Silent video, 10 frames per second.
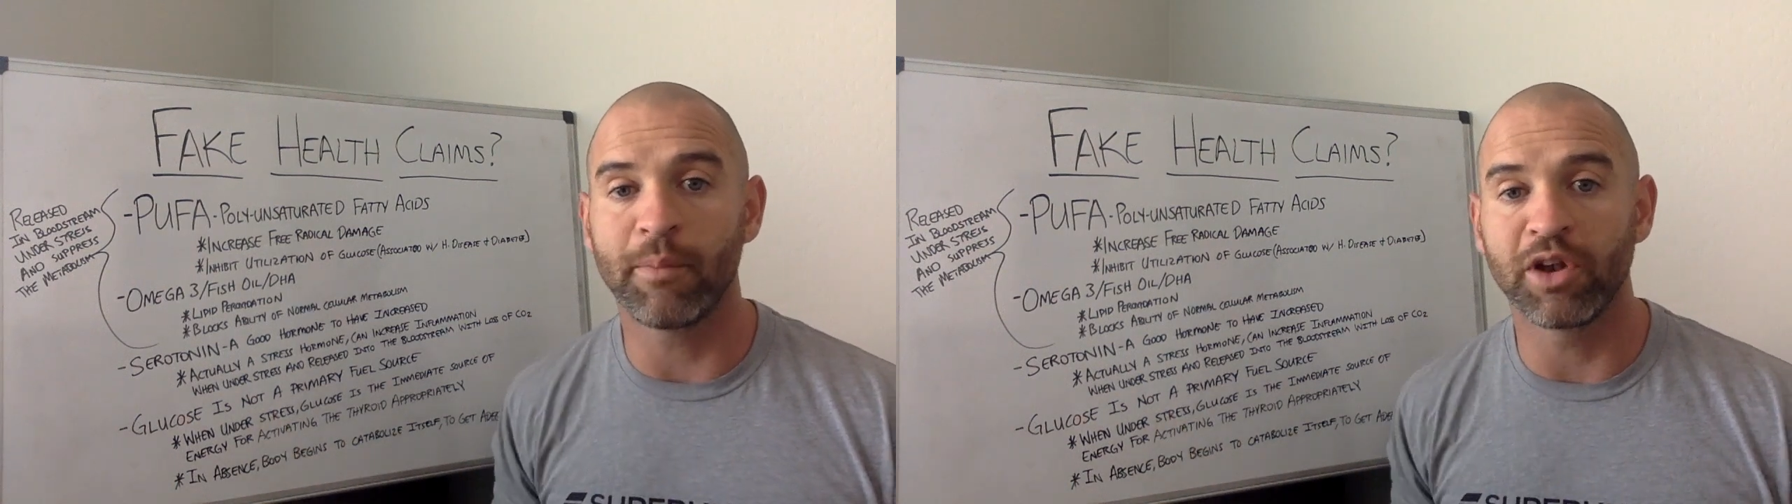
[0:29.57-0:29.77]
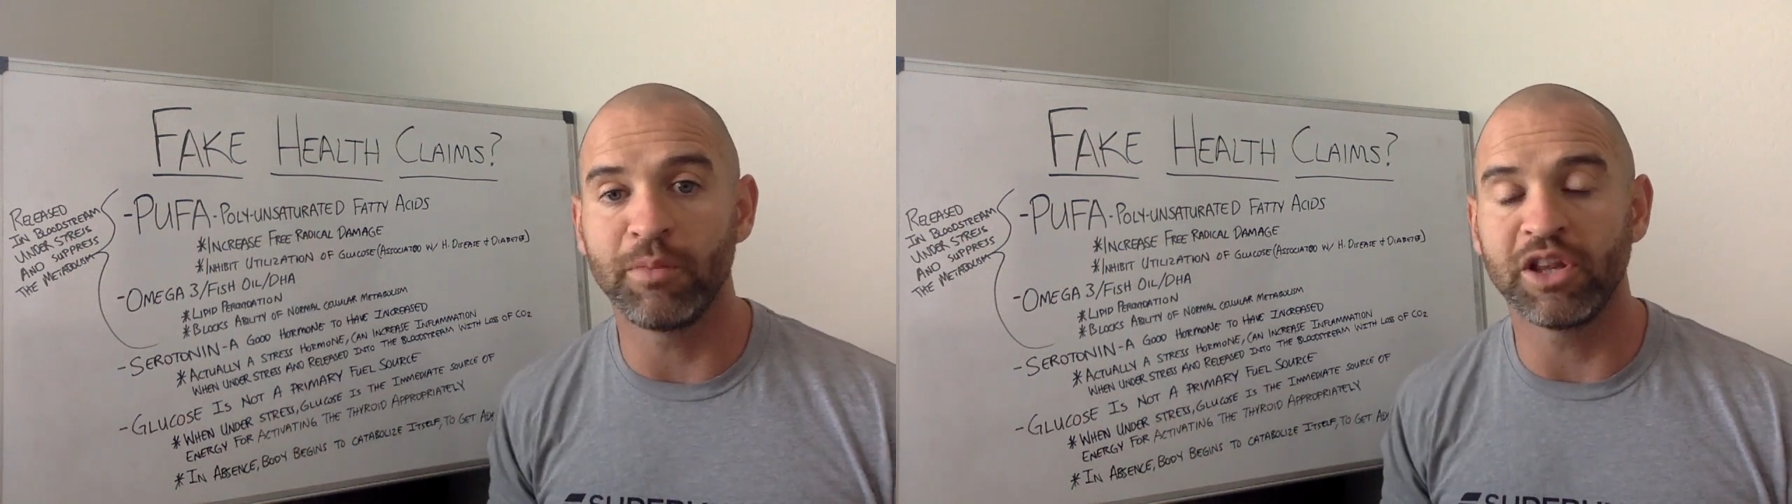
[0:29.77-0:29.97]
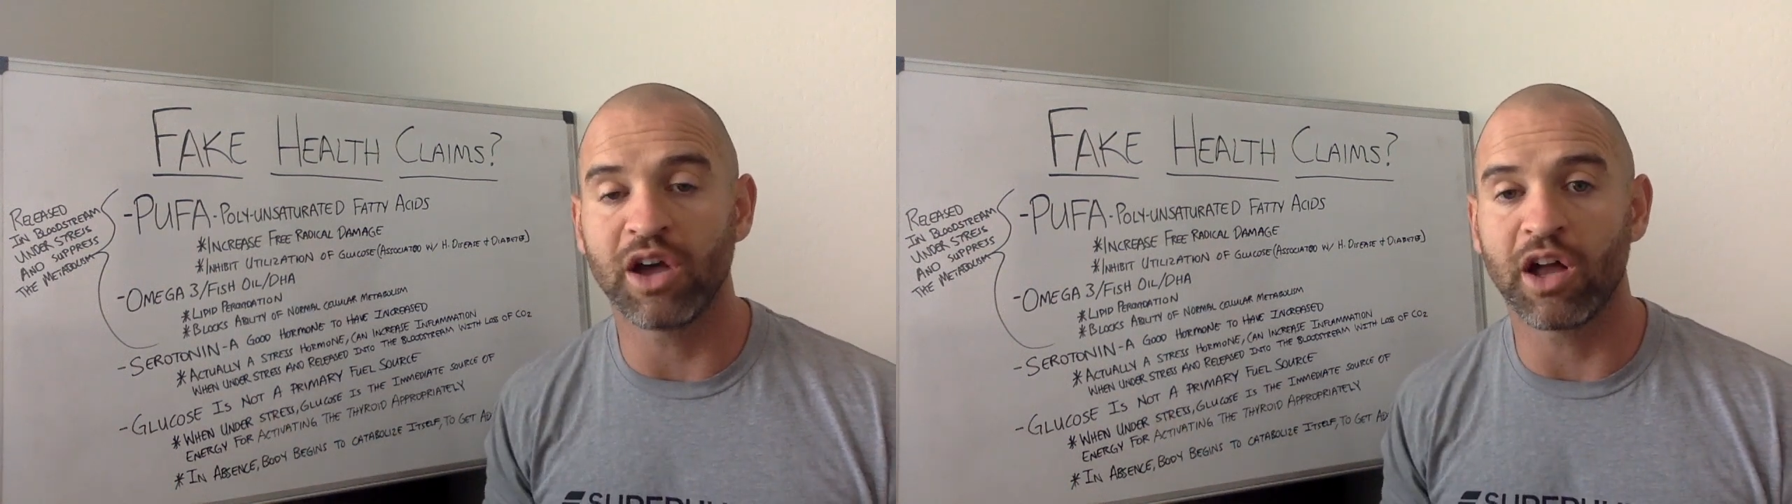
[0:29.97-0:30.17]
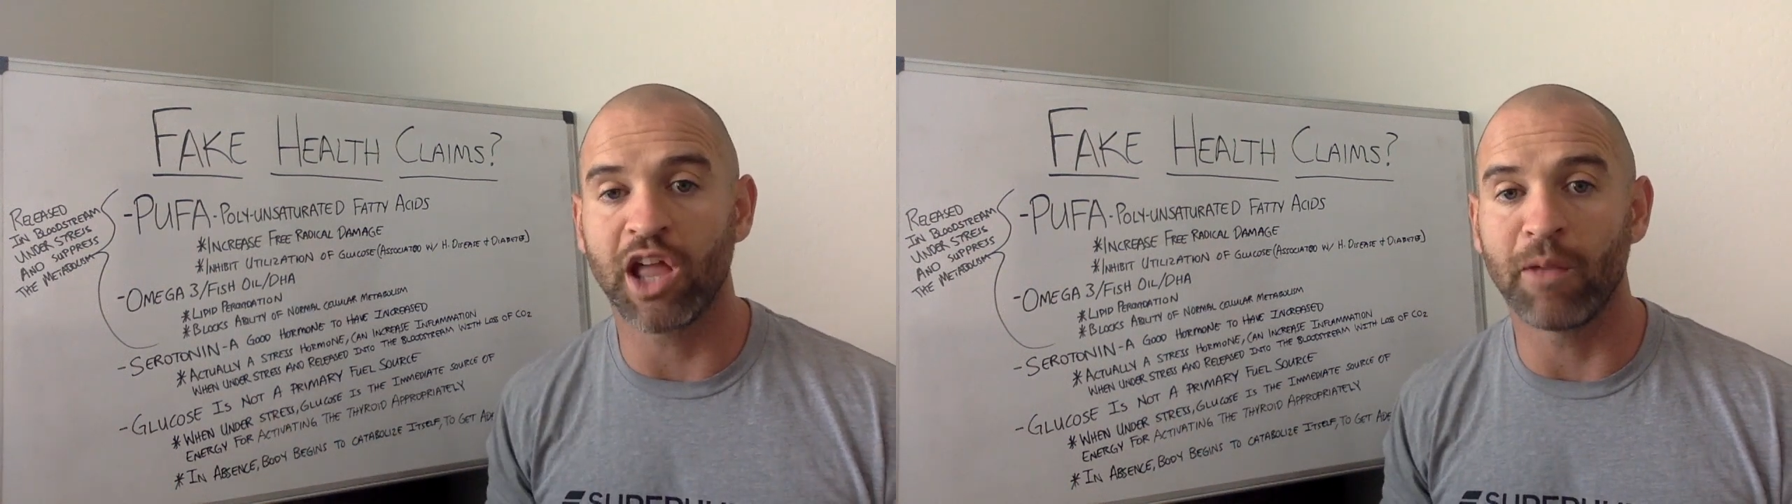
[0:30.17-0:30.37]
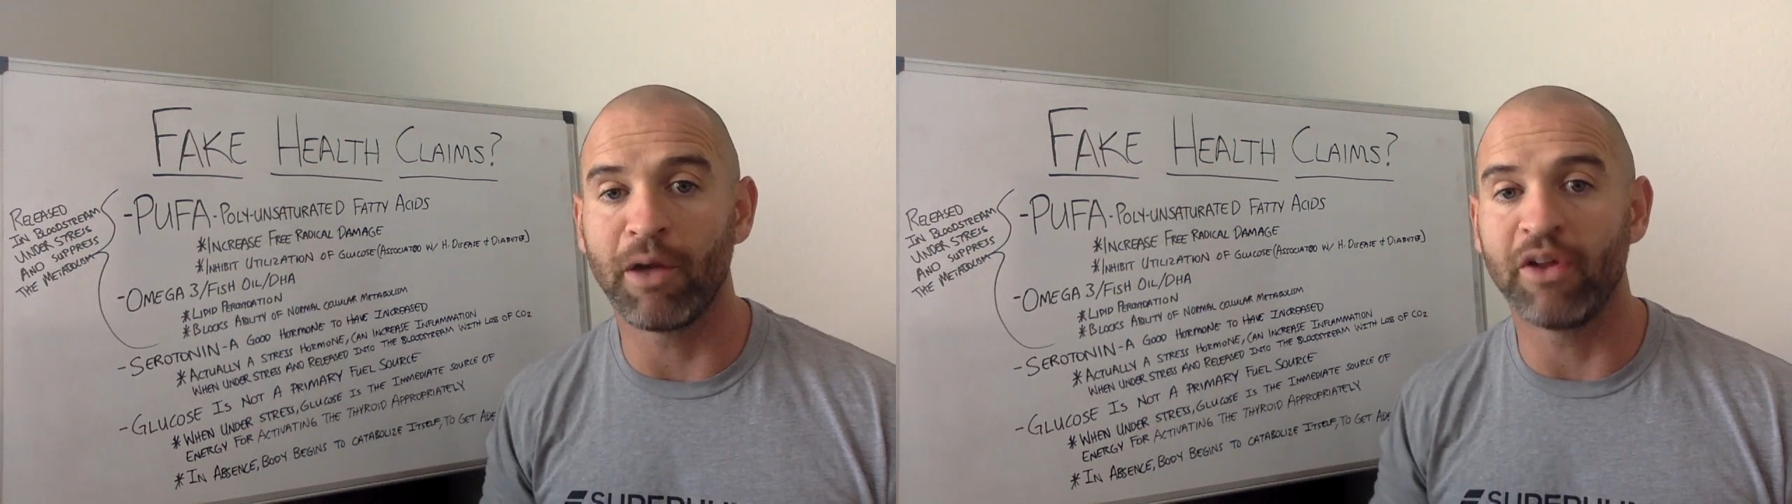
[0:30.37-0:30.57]
I'm going to be
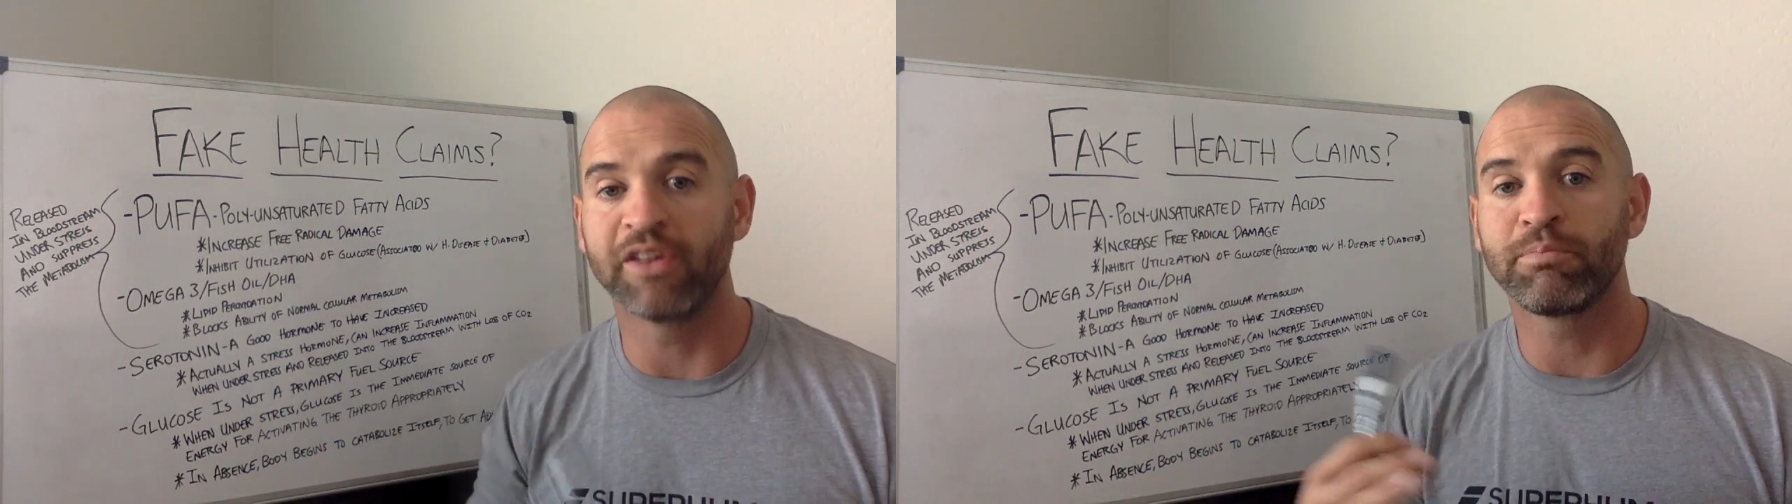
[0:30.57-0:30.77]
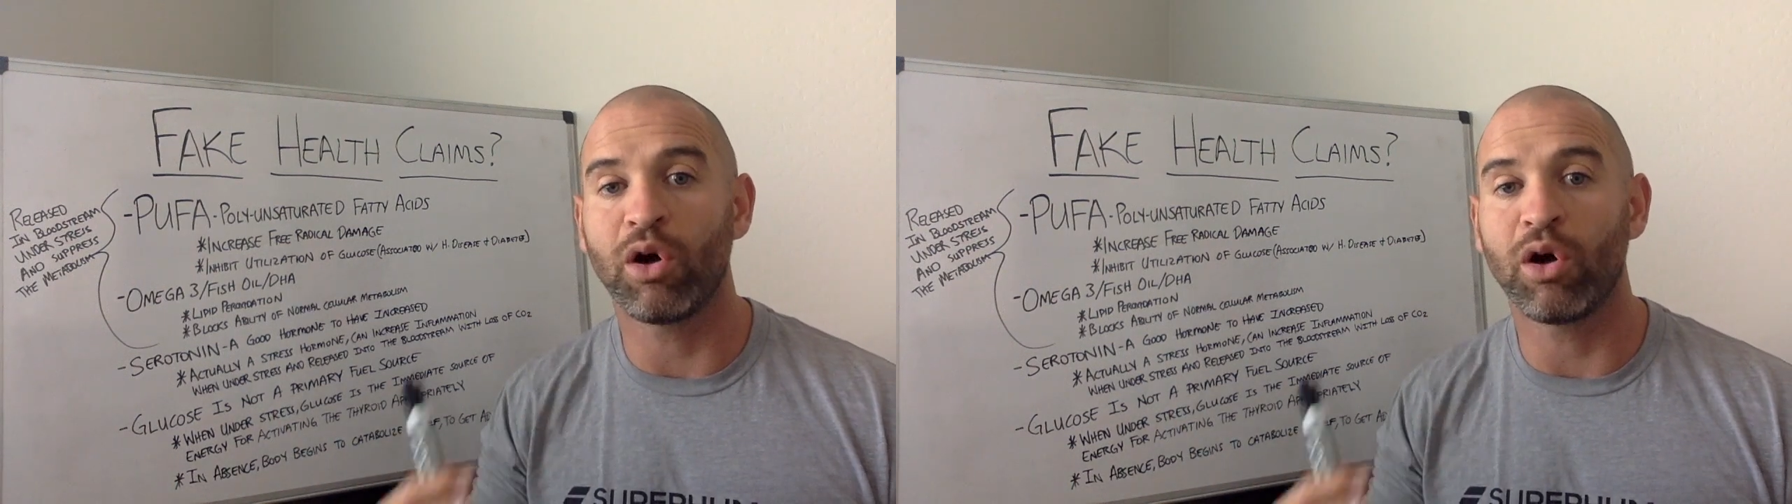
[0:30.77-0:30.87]
talking about is